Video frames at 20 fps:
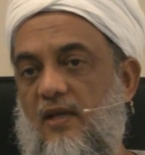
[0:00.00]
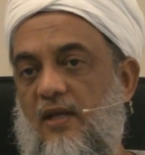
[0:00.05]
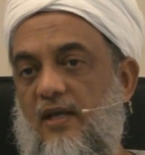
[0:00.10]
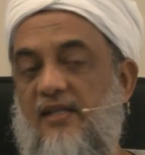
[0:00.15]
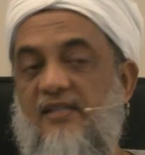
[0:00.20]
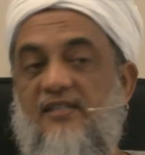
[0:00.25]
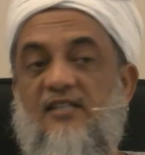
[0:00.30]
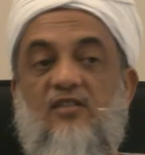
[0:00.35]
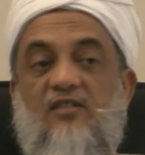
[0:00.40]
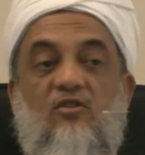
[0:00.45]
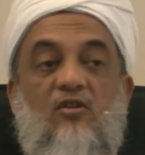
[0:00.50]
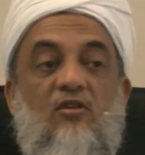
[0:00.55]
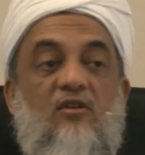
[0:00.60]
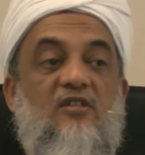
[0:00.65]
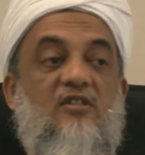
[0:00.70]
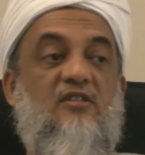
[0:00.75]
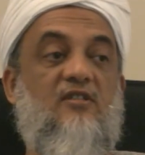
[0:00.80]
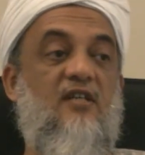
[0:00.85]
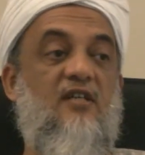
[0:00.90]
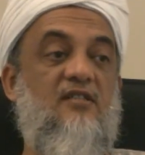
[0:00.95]
And he says, you
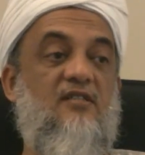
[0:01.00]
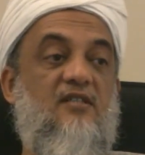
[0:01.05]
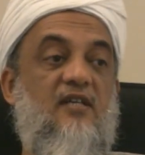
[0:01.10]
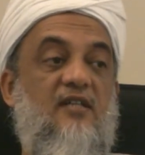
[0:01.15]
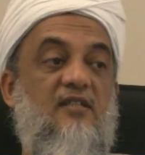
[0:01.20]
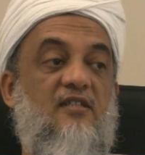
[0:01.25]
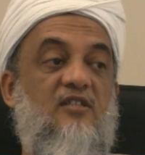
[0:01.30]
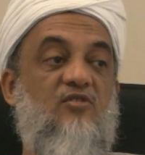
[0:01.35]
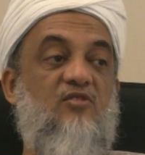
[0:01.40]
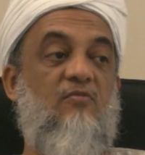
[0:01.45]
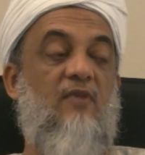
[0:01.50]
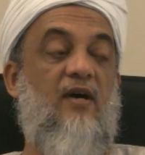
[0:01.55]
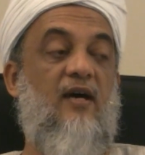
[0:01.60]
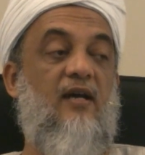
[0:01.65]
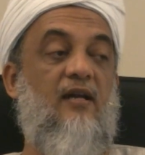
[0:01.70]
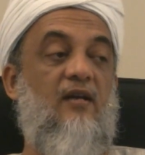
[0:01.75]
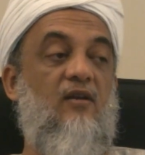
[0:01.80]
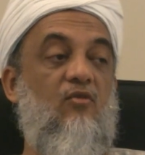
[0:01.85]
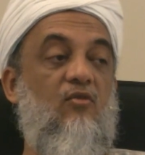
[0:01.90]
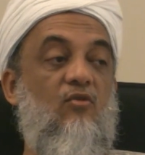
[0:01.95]
know, the strange thing is this
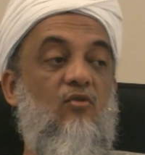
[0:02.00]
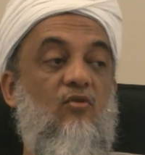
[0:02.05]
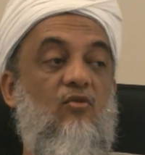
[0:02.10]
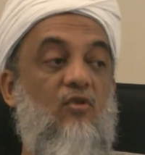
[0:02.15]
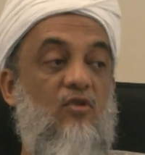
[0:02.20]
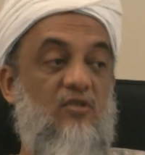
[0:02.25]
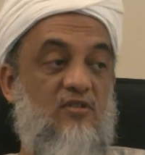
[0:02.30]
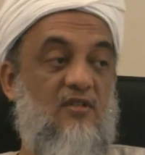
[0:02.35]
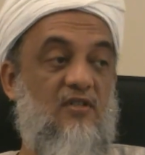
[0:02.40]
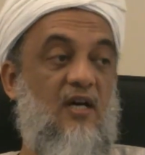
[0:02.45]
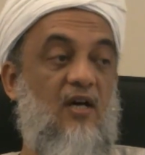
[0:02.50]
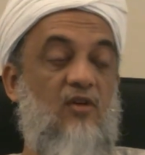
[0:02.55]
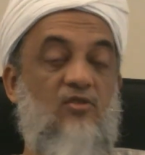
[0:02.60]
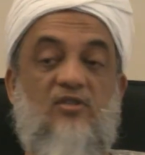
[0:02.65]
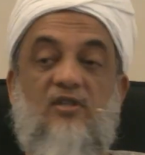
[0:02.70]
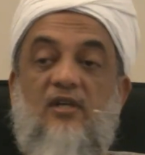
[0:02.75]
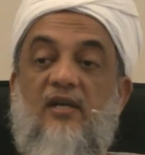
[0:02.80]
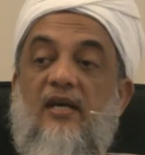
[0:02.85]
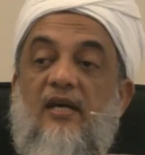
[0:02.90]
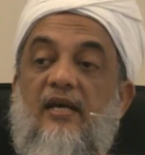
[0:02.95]
man who owns the
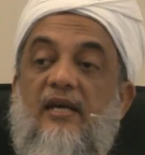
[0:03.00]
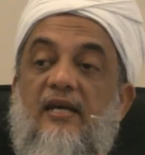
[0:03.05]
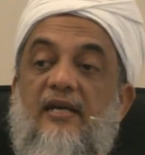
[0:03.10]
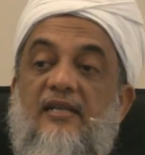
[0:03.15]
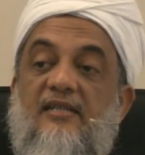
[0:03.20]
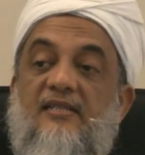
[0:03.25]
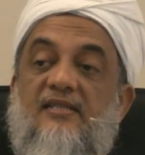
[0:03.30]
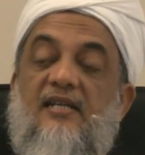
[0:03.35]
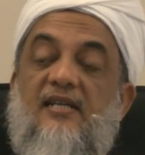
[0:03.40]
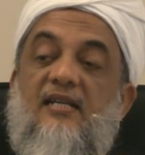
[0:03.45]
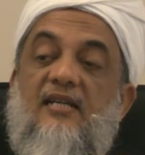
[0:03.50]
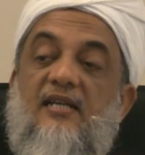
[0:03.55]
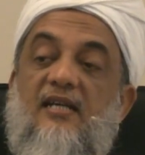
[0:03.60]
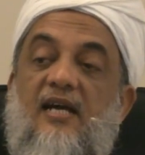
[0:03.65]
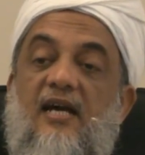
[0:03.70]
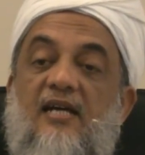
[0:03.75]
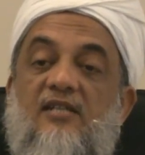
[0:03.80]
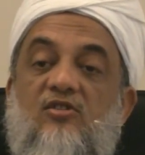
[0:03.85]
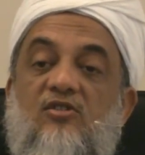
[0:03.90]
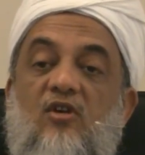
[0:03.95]
house, he said
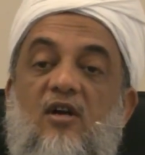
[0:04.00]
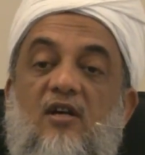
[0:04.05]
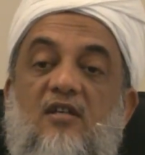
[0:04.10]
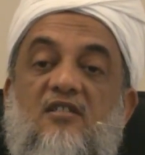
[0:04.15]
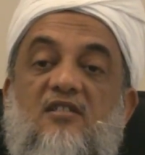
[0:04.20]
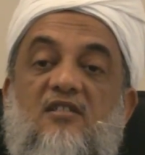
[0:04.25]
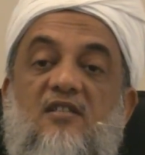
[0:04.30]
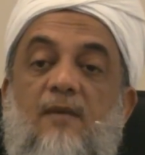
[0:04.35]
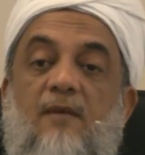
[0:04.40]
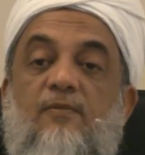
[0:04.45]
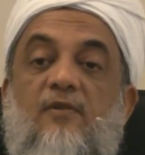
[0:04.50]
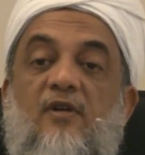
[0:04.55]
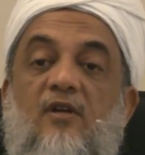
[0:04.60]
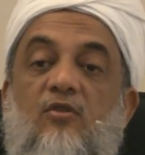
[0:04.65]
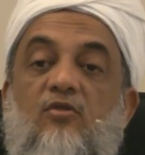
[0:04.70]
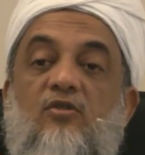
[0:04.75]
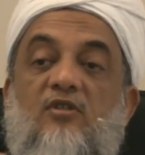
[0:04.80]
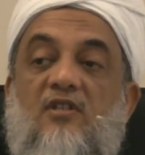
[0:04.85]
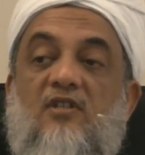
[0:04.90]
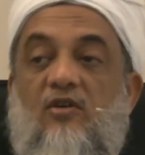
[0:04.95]
he has not stepped
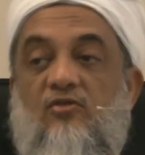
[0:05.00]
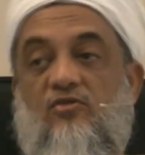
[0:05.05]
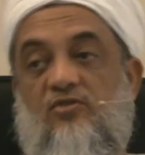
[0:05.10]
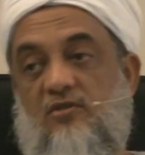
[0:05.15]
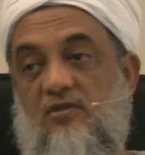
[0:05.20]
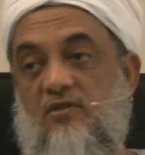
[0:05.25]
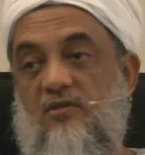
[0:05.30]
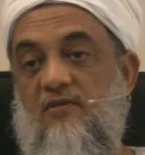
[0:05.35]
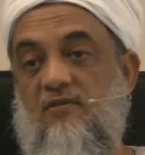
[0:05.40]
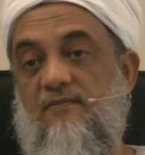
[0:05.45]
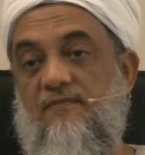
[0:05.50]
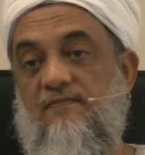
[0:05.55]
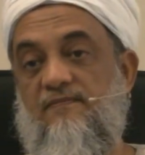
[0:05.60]
into this house.